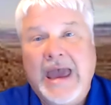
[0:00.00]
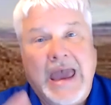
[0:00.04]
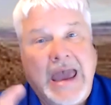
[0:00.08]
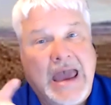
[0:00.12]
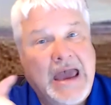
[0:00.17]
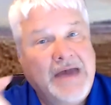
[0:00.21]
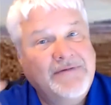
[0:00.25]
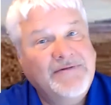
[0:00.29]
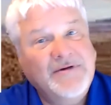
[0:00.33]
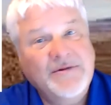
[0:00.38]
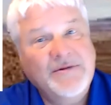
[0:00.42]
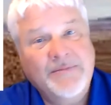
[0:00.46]

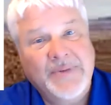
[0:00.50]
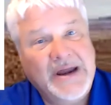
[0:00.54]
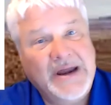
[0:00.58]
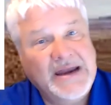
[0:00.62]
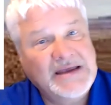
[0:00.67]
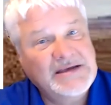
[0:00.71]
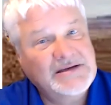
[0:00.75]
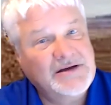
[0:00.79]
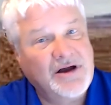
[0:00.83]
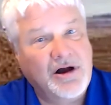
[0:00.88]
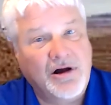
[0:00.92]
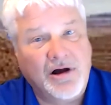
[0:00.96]

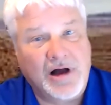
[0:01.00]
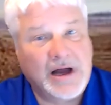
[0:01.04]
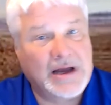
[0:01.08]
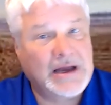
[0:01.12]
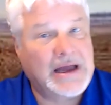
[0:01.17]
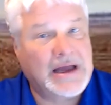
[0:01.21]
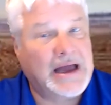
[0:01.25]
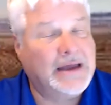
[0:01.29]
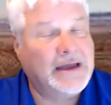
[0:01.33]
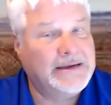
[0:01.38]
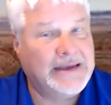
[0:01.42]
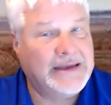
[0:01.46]
everybody's
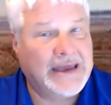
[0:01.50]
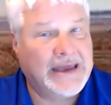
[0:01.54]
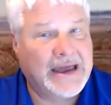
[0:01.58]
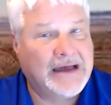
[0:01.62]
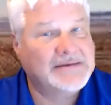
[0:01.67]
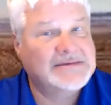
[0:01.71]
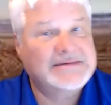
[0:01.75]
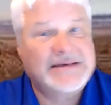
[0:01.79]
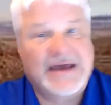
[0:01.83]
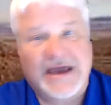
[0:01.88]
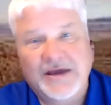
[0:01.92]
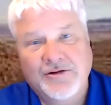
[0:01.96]
caulk on the
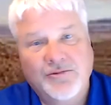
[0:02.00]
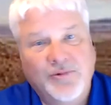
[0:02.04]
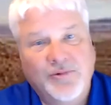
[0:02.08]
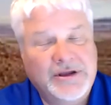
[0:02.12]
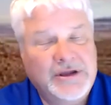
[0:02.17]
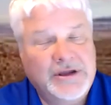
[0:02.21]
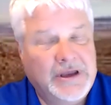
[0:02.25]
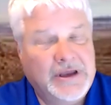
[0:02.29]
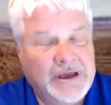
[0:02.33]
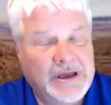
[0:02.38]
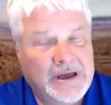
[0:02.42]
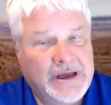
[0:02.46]
outside
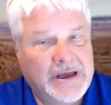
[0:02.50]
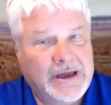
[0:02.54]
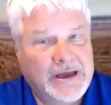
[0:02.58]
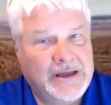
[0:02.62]
win- uh,